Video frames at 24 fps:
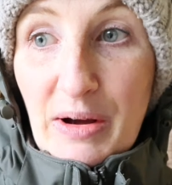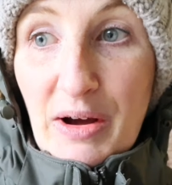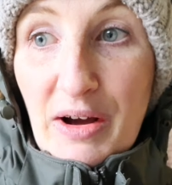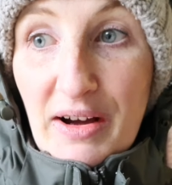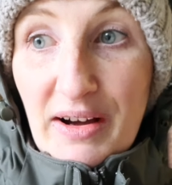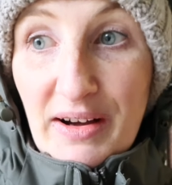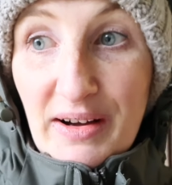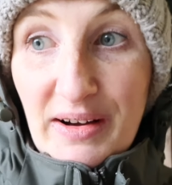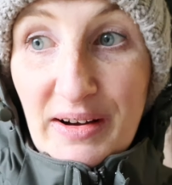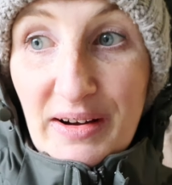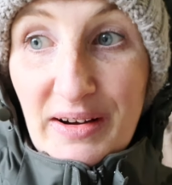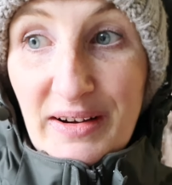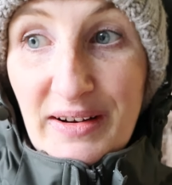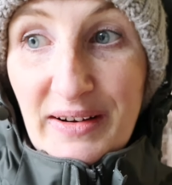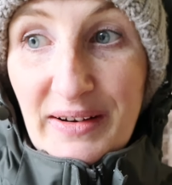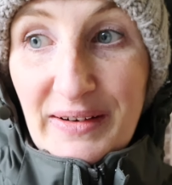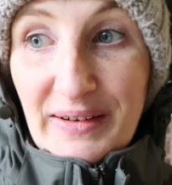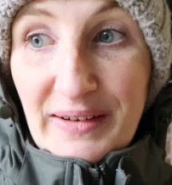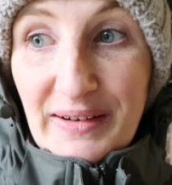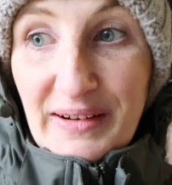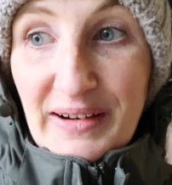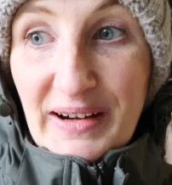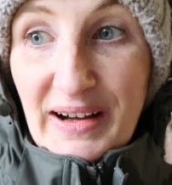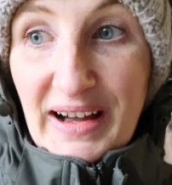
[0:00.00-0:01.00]

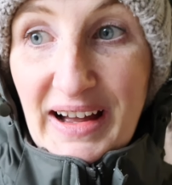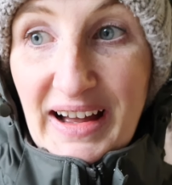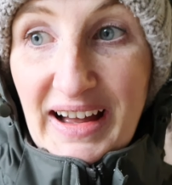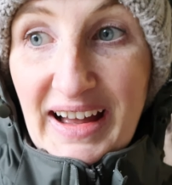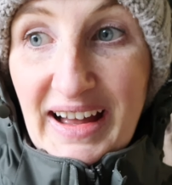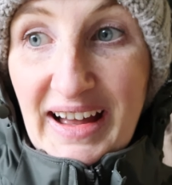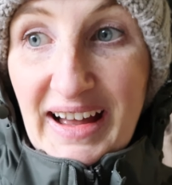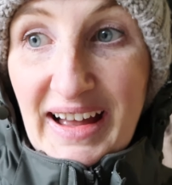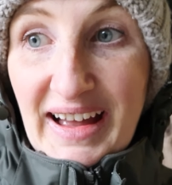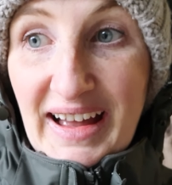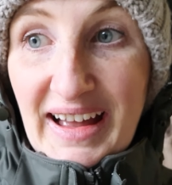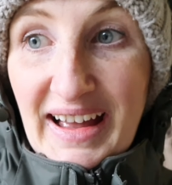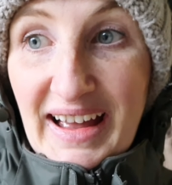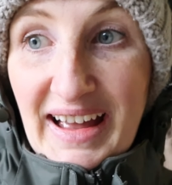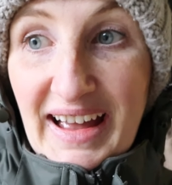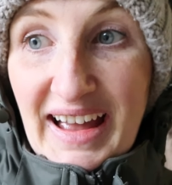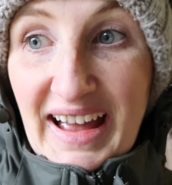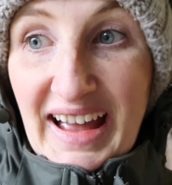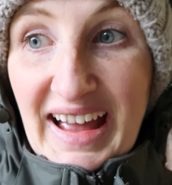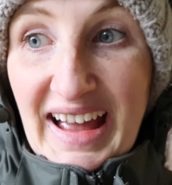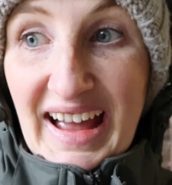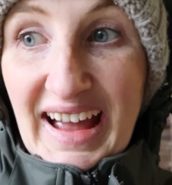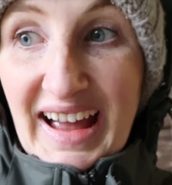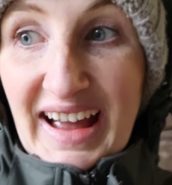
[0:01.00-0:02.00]
Oh,
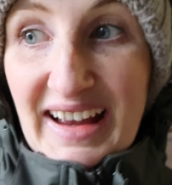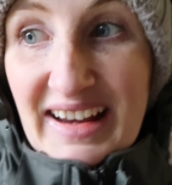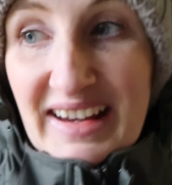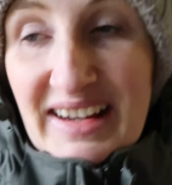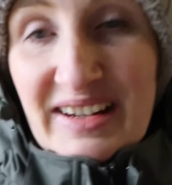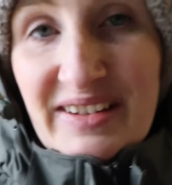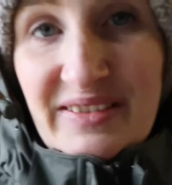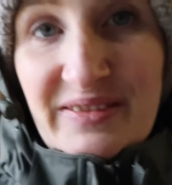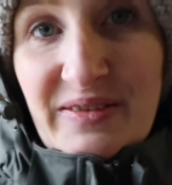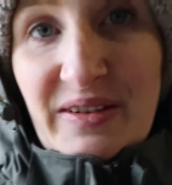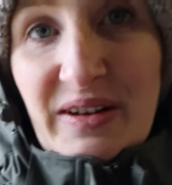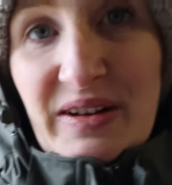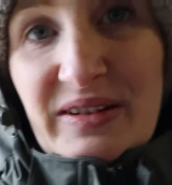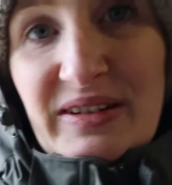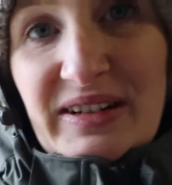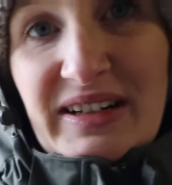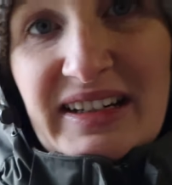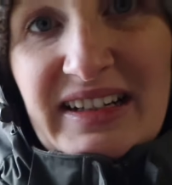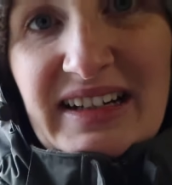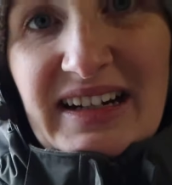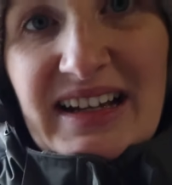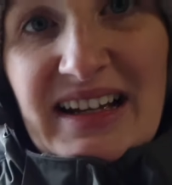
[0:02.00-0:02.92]
you've woken